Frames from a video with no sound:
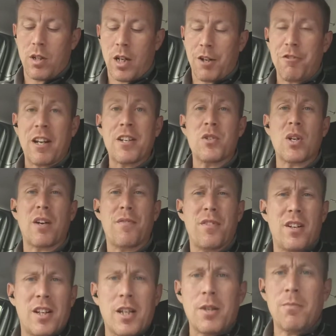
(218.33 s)
I try to have
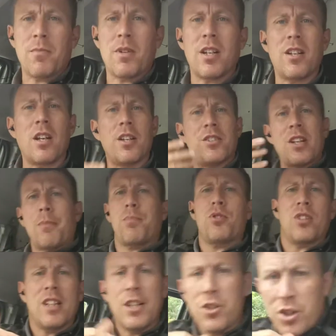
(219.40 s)
a set
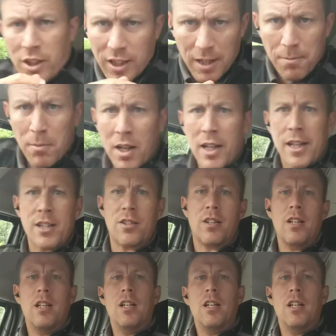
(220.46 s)
procedure in mind